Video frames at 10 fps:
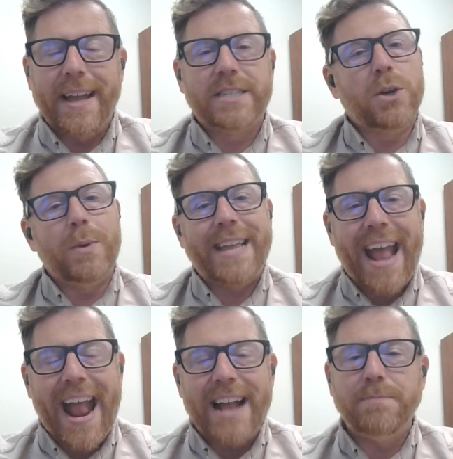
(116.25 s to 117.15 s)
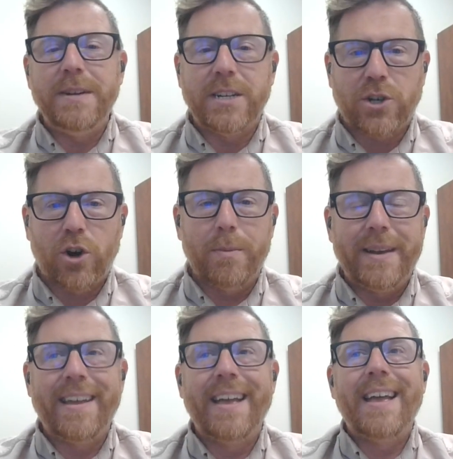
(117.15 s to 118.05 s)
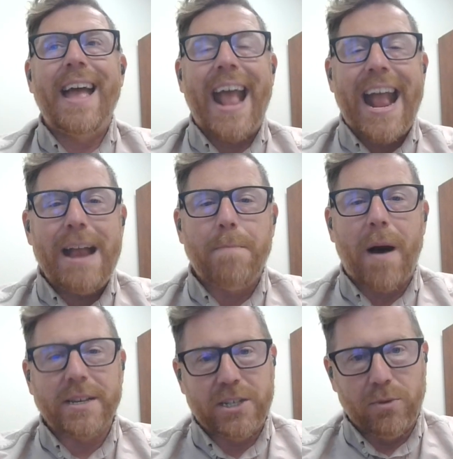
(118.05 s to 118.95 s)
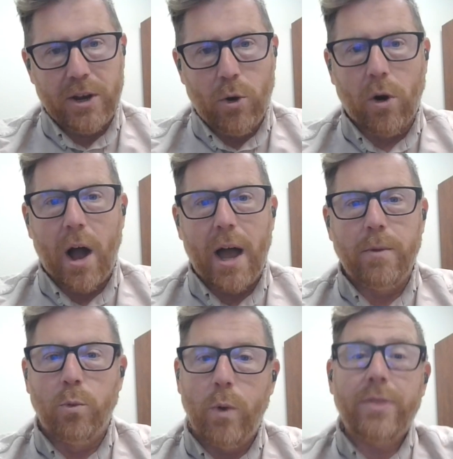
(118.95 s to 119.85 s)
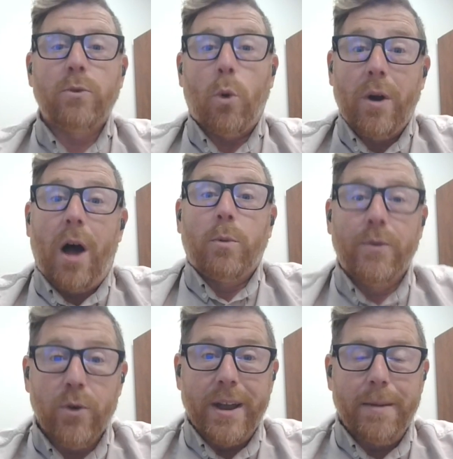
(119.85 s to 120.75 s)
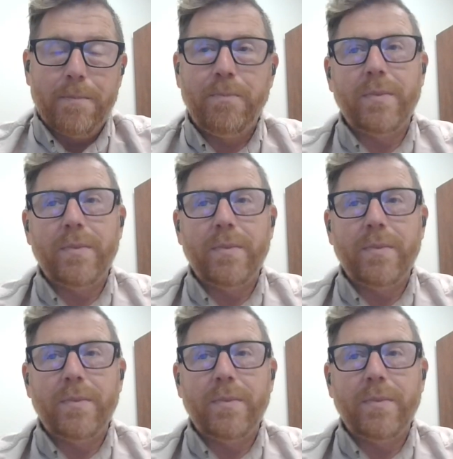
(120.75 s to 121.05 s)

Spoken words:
And so it can't be determined a posteriori whether or not we're free.